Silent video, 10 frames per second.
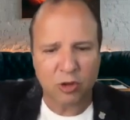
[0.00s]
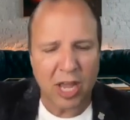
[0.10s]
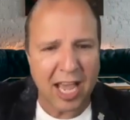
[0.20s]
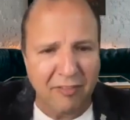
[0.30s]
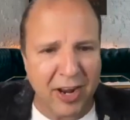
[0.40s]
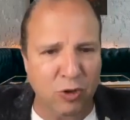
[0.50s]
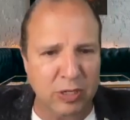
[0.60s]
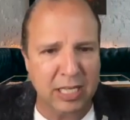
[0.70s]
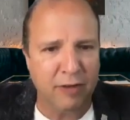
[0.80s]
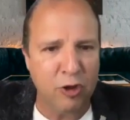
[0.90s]
elevate
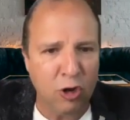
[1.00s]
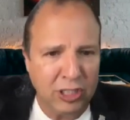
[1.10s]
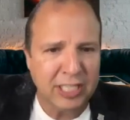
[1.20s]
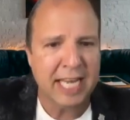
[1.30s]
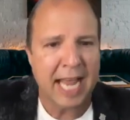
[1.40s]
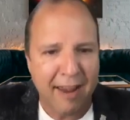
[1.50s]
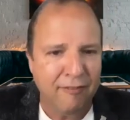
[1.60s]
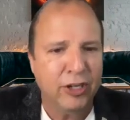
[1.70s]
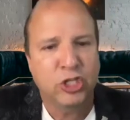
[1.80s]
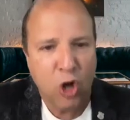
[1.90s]
yourself. You're not just an
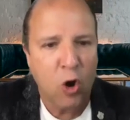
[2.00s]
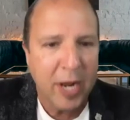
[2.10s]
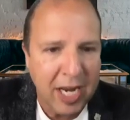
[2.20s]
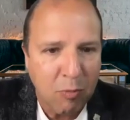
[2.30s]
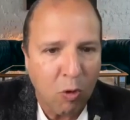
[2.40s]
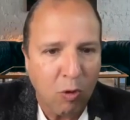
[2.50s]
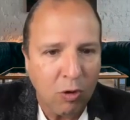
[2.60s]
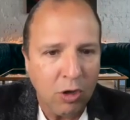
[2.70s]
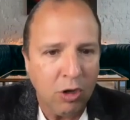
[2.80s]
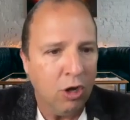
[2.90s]
average Joe anymore.
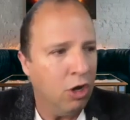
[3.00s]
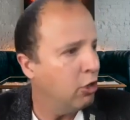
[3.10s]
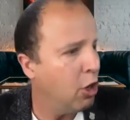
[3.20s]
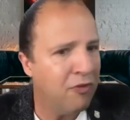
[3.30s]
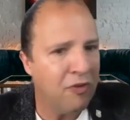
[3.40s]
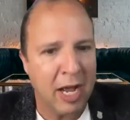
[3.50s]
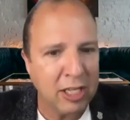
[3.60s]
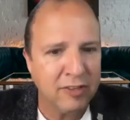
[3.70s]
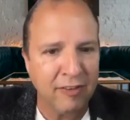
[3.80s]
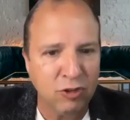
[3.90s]
Going from a
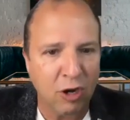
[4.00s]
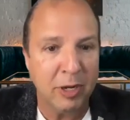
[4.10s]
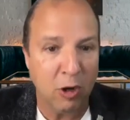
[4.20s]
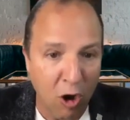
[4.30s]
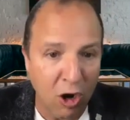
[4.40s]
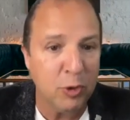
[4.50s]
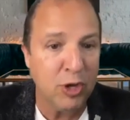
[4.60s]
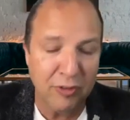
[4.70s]
9-to-5 job in Hollywood, you have to